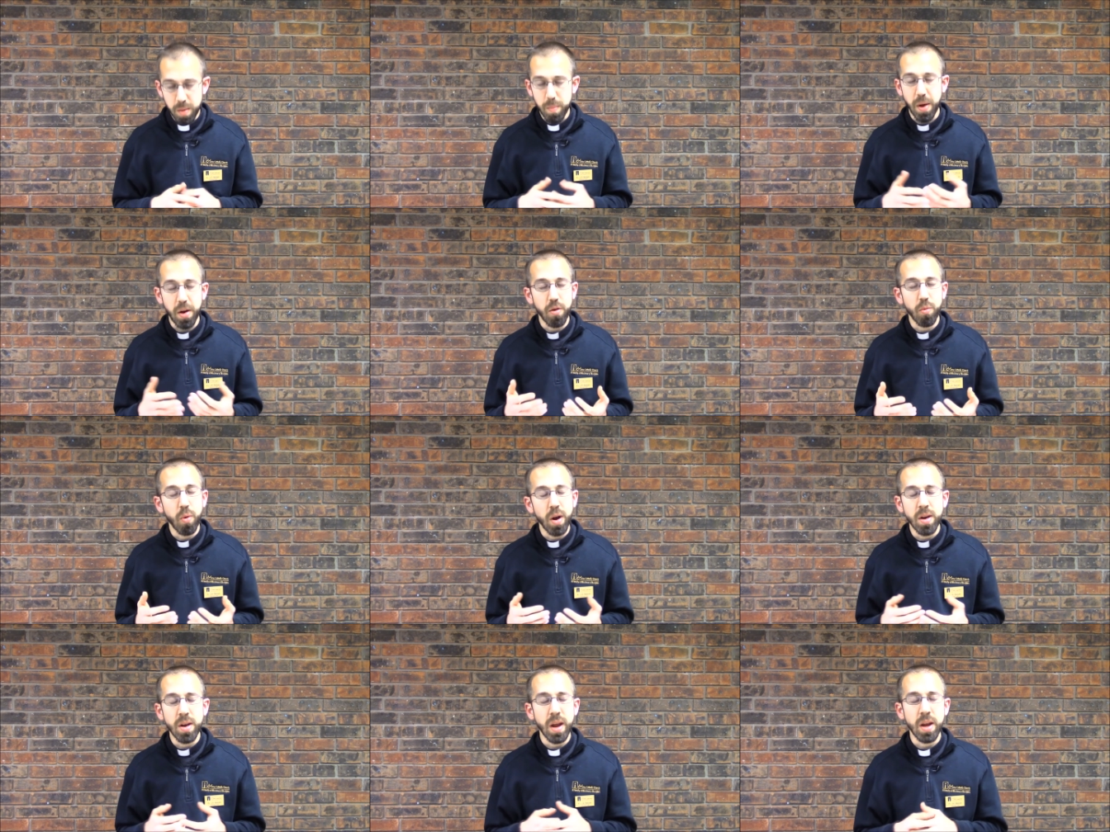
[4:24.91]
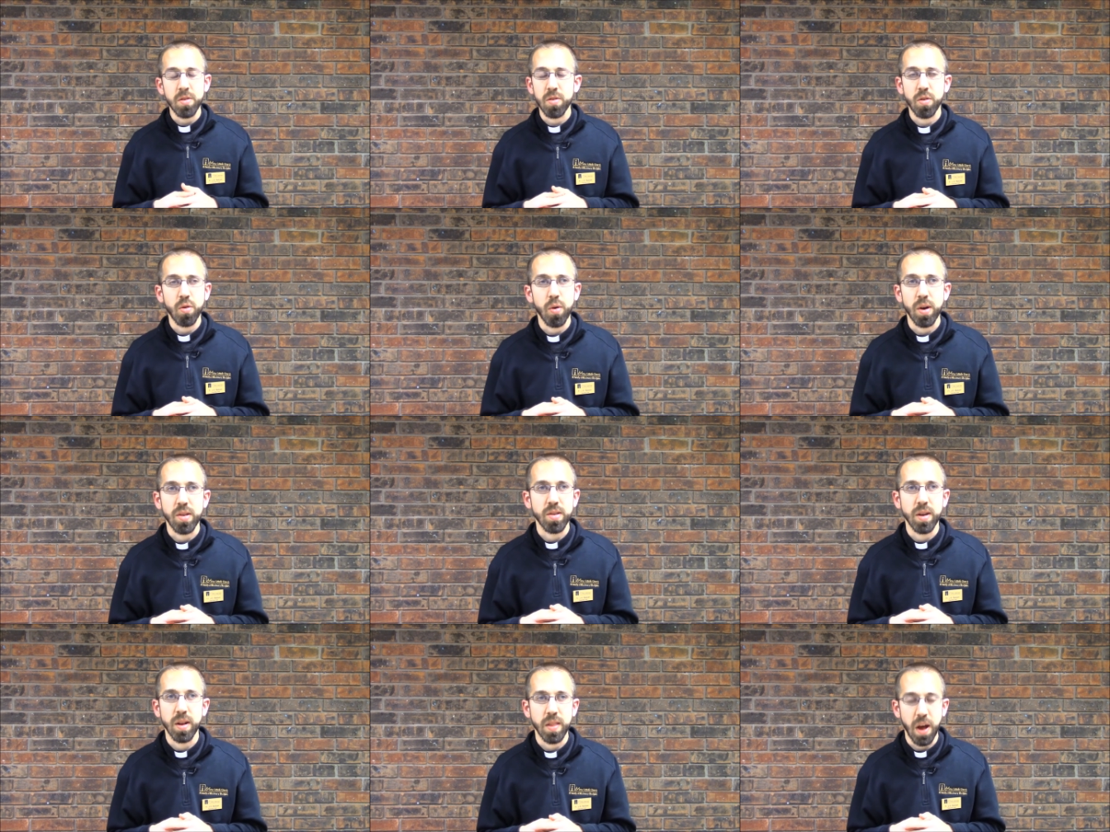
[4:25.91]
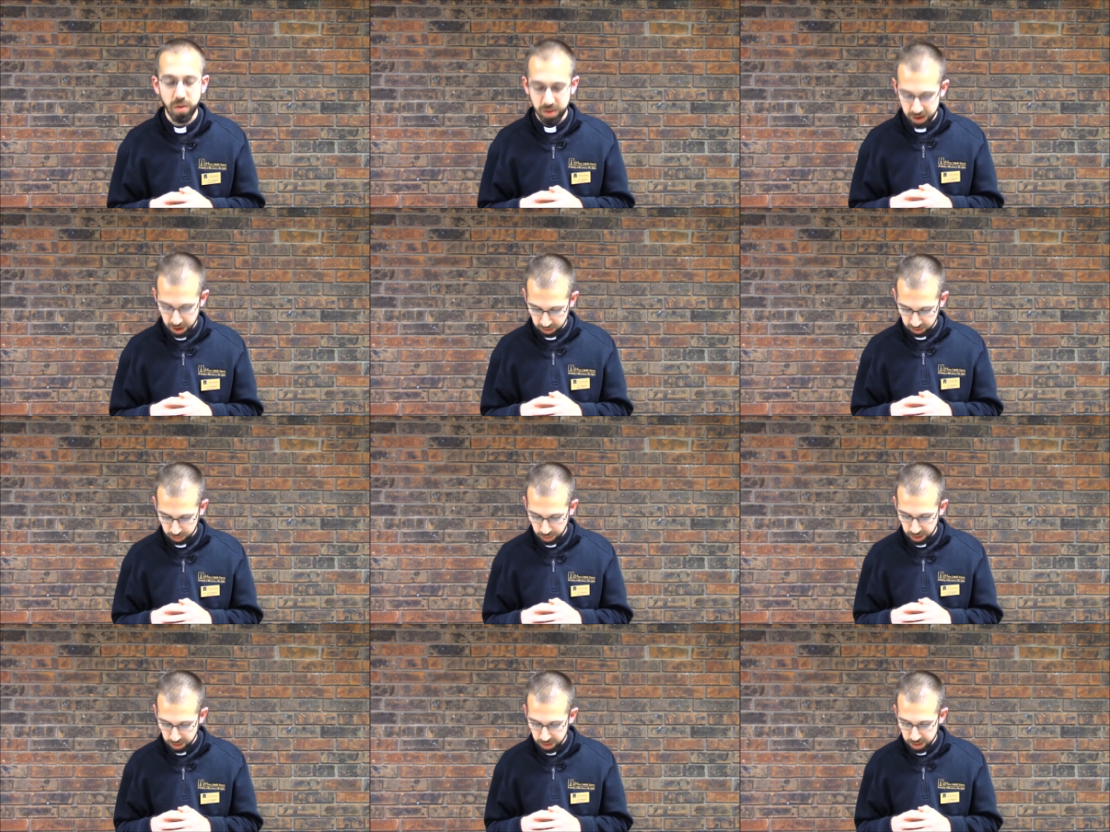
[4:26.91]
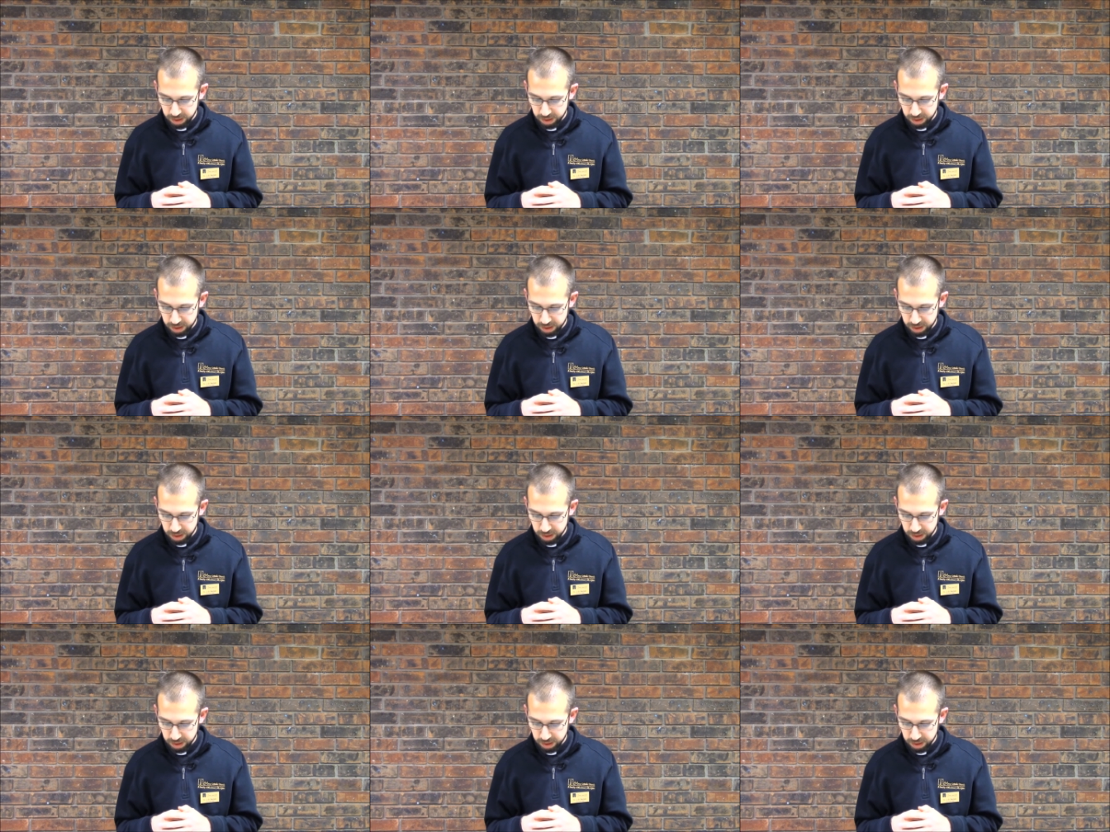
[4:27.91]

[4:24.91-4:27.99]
Better one day in your courts than 1,000 elsewhere."